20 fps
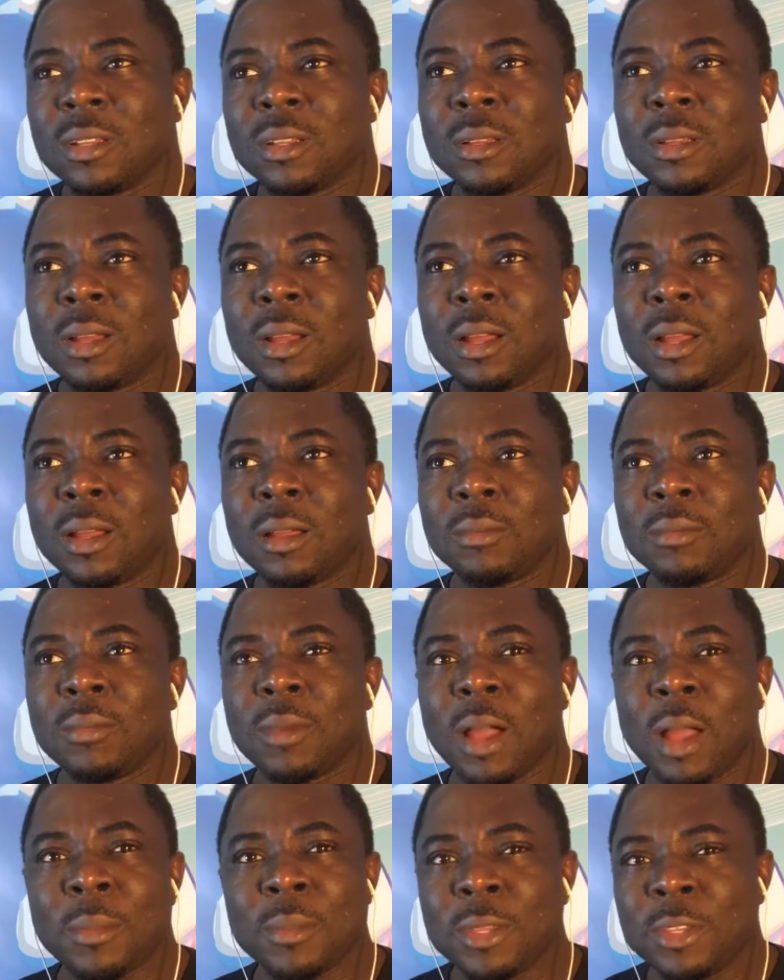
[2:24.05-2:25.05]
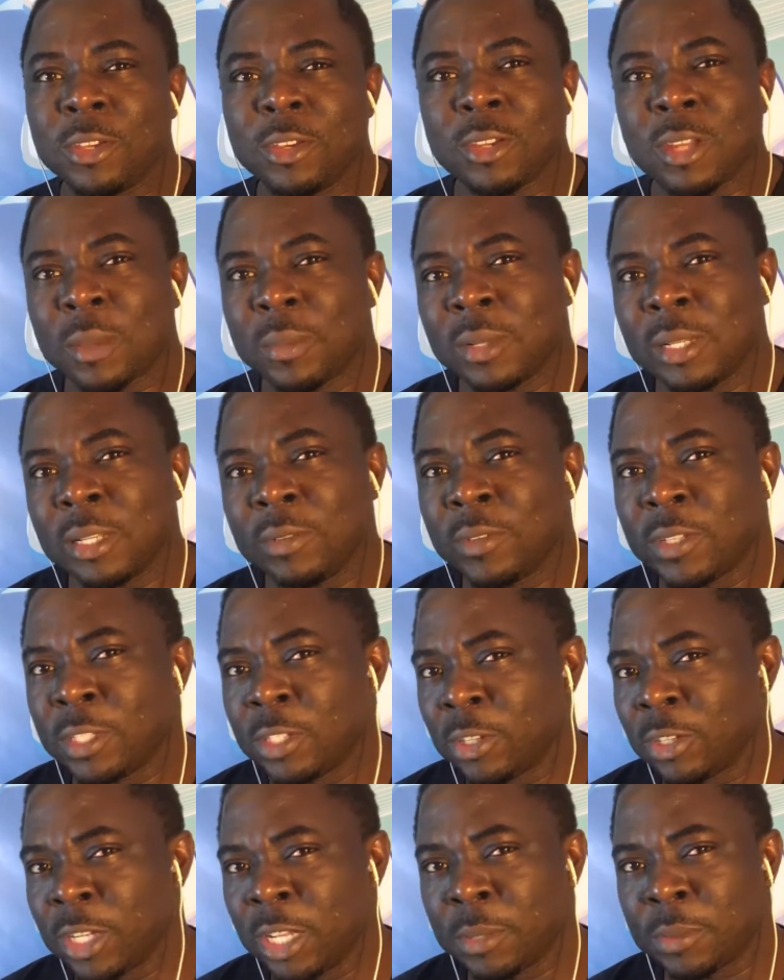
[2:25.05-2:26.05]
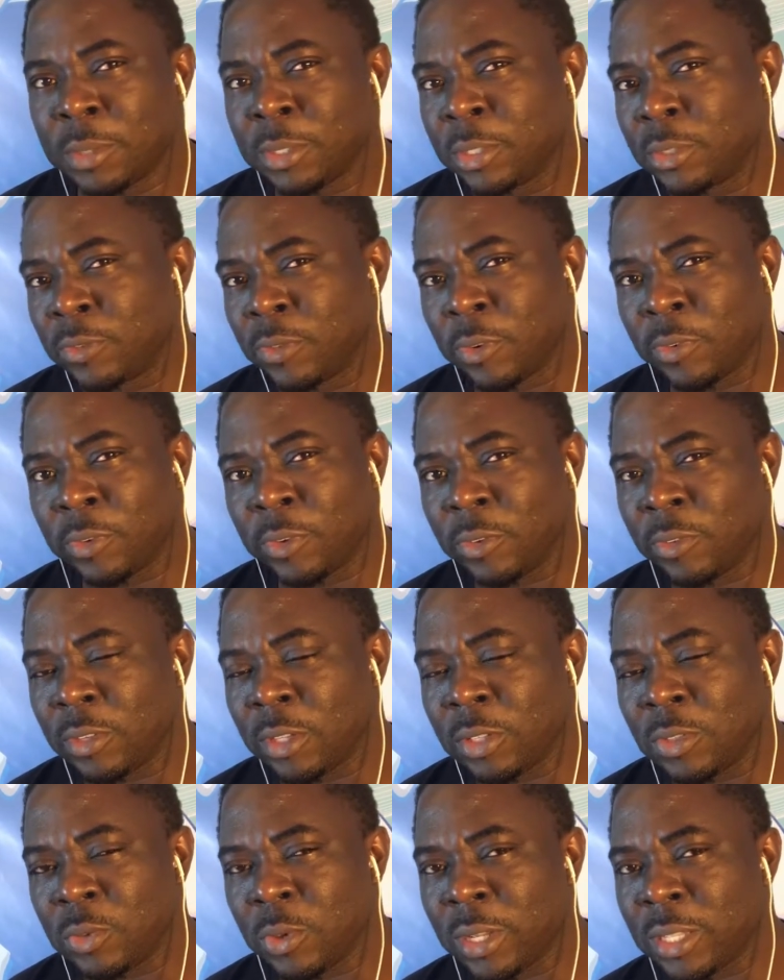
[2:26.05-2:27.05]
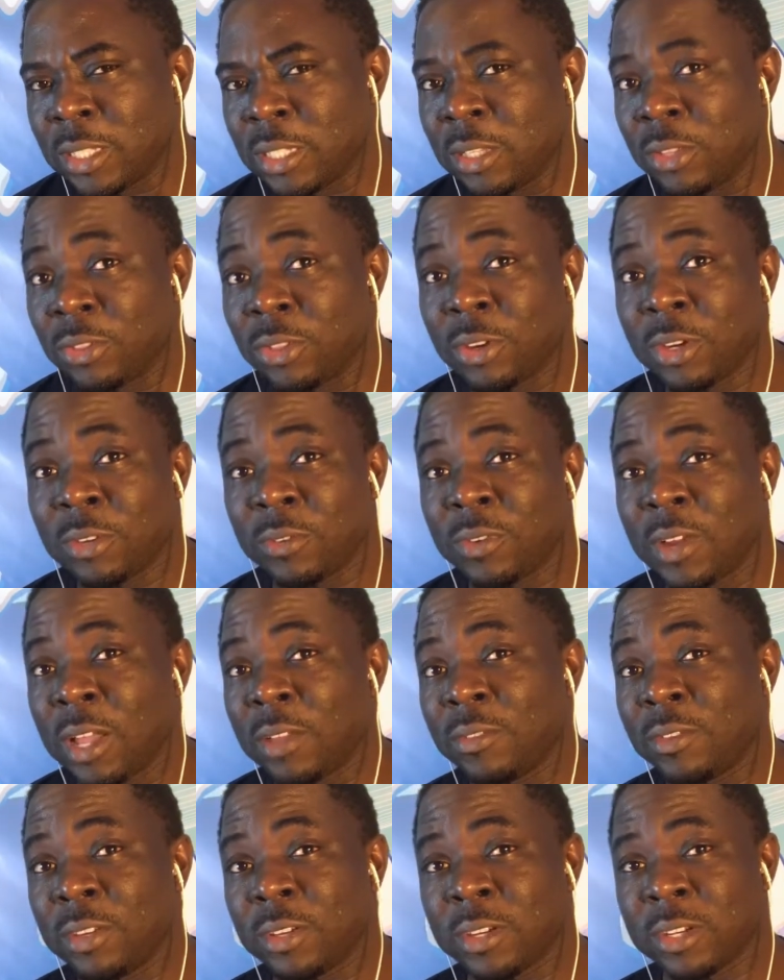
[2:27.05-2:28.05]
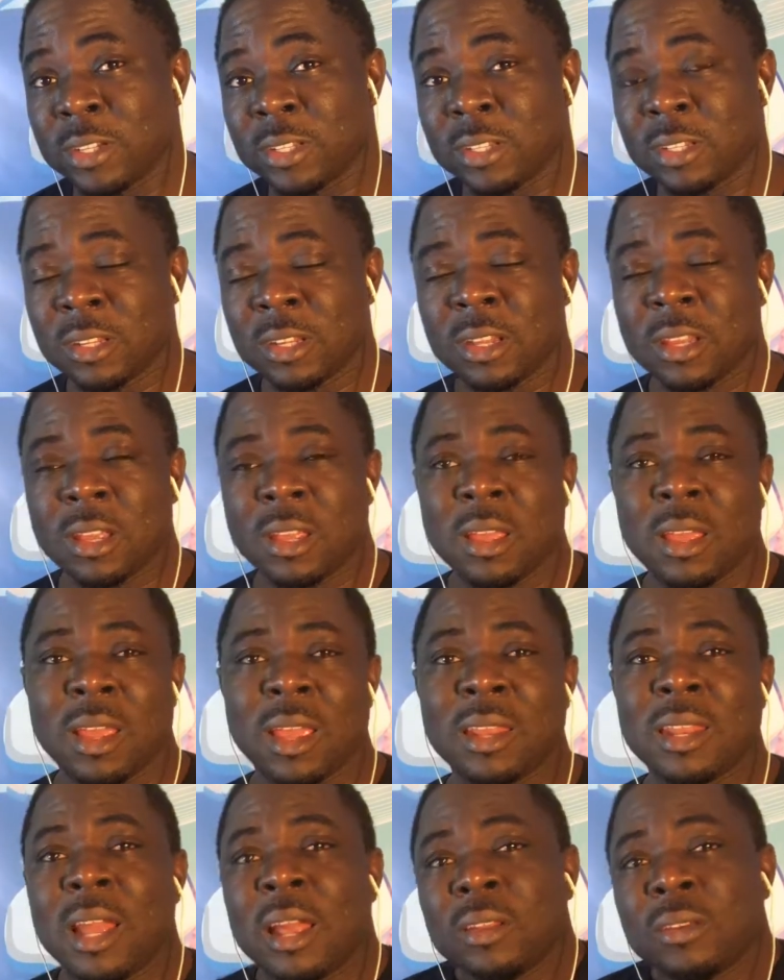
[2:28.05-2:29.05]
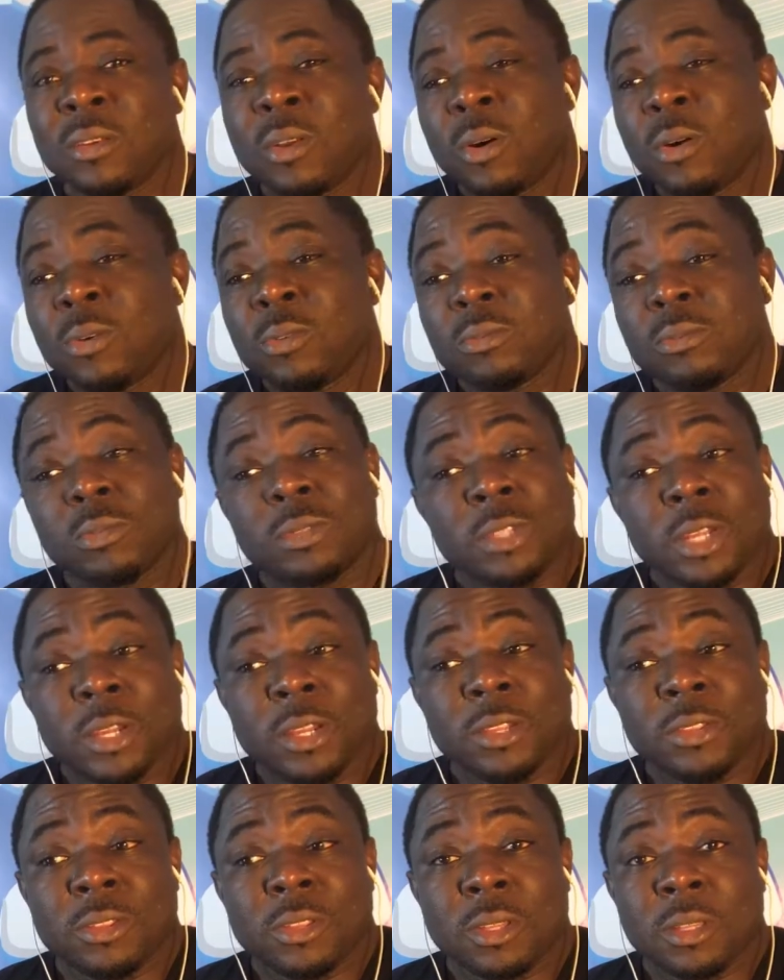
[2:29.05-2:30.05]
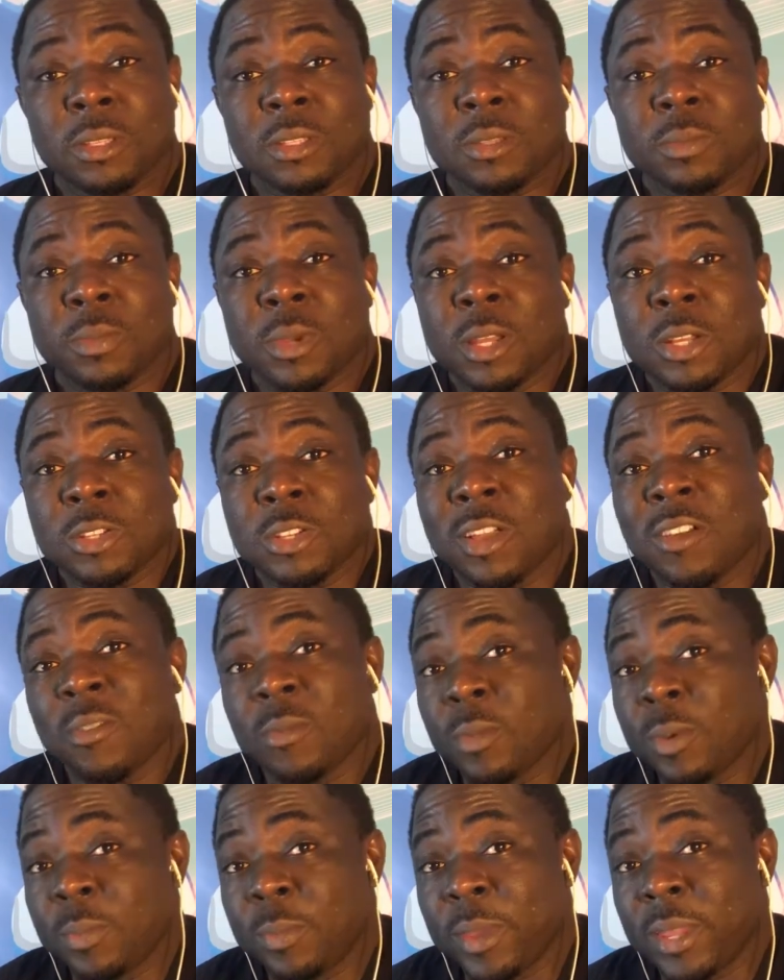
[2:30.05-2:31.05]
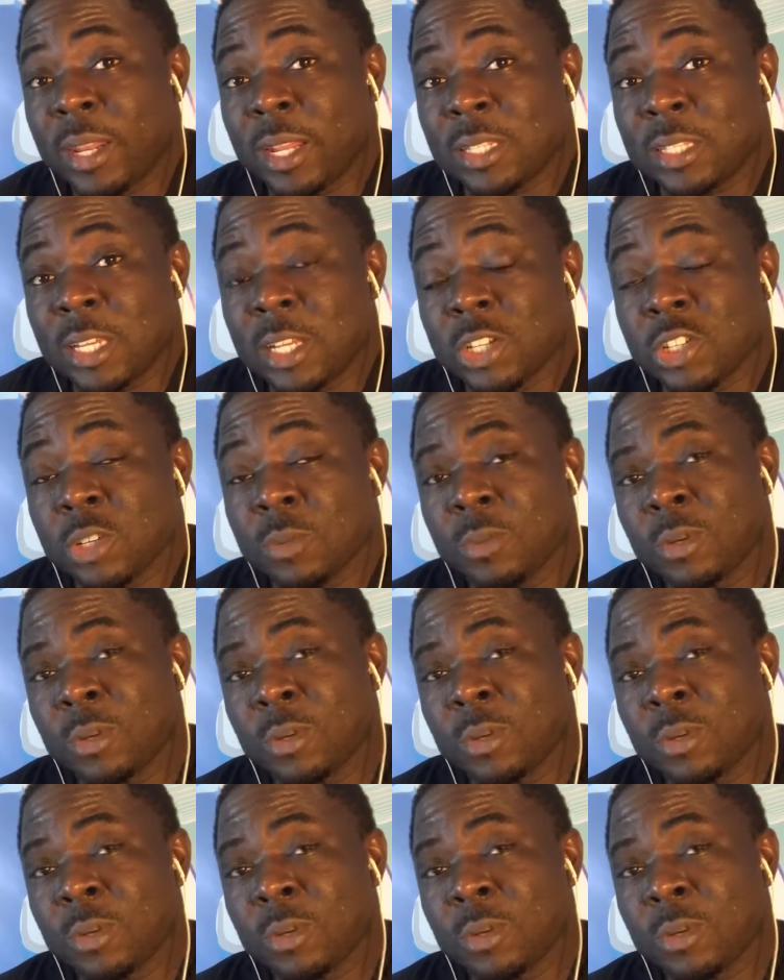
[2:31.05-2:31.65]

Um, I mean, you could have been living in your neighborhood for fifteen, twenty, thirty-five years and not know certain things because you haven't been paying attention.